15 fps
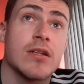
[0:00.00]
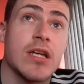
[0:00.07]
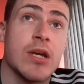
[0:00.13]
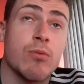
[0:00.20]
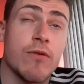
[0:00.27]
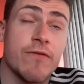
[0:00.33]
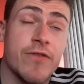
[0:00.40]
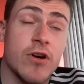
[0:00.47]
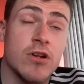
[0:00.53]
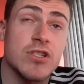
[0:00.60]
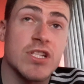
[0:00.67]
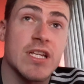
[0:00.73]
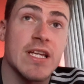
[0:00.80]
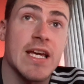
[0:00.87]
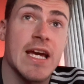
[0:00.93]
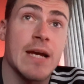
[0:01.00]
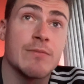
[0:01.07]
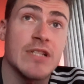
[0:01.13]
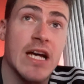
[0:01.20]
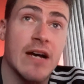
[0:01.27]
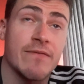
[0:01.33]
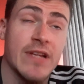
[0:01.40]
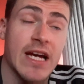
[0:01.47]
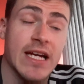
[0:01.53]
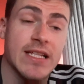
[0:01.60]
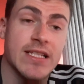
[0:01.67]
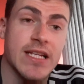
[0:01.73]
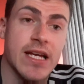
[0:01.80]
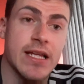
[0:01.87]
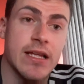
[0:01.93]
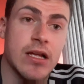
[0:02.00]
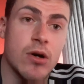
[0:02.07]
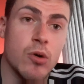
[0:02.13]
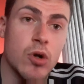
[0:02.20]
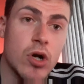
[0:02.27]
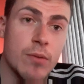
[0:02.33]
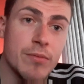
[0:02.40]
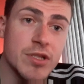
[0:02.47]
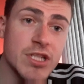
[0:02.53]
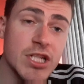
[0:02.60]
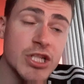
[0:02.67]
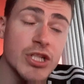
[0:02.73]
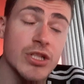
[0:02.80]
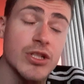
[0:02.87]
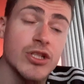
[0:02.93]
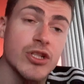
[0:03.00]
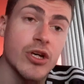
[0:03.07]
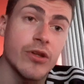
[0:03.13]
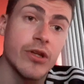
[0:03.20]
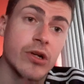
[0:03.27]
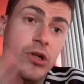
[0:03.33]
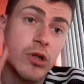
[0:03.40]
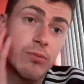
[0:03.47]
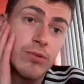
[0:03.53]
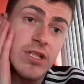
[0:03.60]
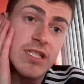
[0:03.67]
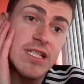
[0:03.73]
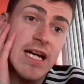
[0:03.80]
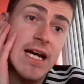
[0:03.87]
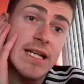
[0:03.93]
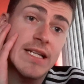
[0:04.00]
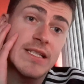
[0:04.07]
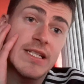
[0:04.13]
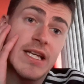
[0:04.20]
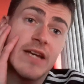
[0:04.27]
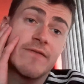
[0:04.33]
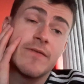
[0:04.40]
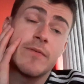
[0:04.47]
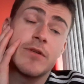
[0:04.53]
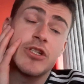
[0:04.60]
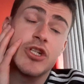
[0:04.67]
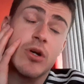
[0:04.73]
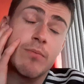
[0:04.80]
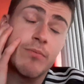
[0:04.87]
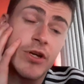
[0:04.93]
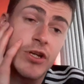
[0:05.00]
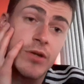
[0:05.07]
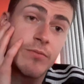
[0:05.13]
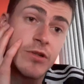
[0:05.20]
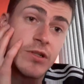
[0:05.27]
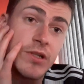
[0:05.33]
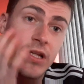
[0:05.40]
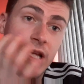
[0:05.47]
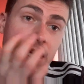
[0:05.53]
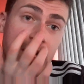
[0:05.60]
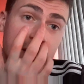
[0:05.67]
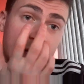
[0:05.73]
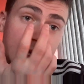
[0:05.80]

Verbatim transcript: he won 14 games out of 19 in all competitions, so the club decided to give him the job permanently